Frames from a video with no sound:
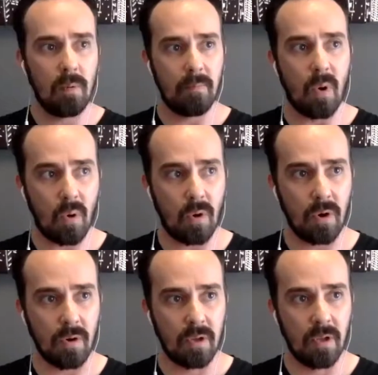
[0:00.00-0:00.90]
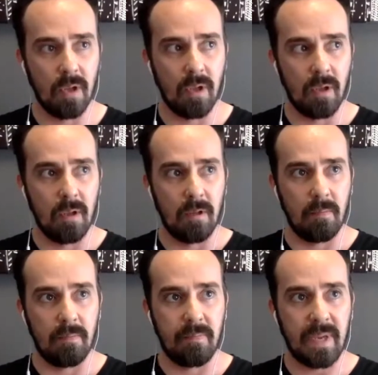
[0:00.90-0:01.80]
important,
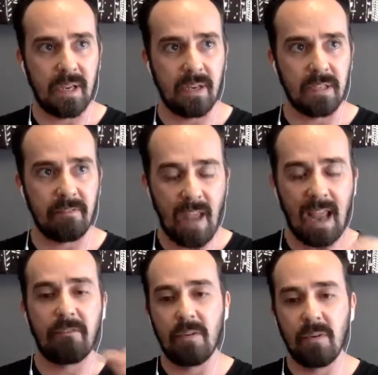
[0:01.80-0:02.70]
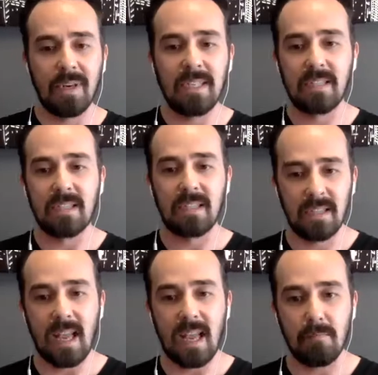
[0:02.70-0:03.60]
because if everyone is the
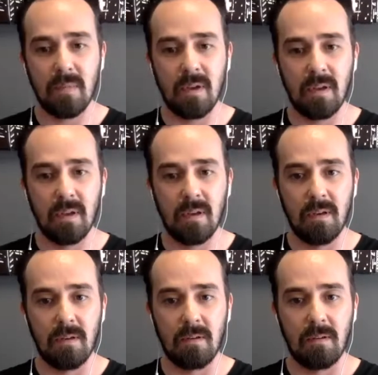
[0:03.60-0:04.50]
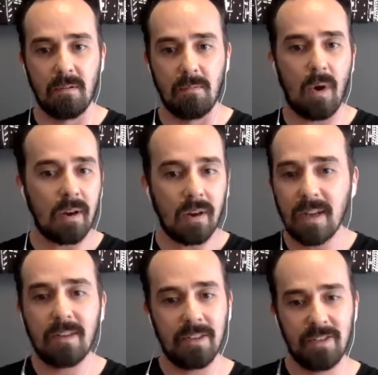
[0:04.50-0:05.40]
same, what are
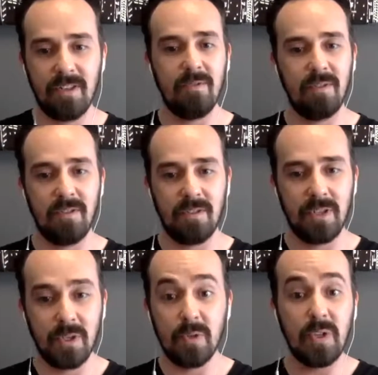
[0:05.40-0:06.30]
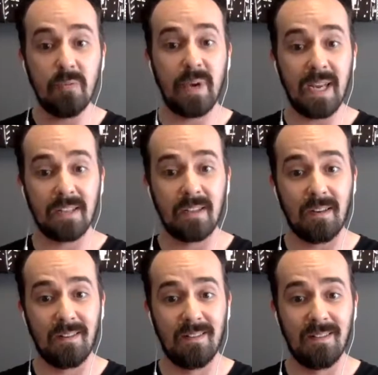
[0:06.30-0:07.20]
they going to choose you based on?
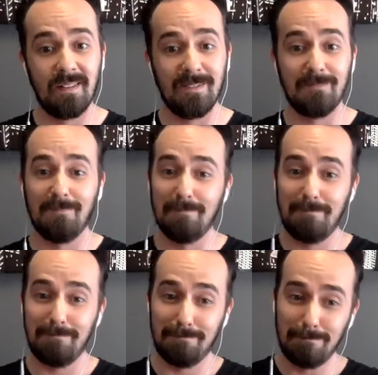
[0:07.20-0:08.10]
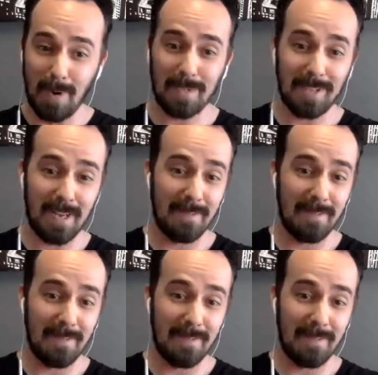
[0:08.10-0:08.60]
Most of the time,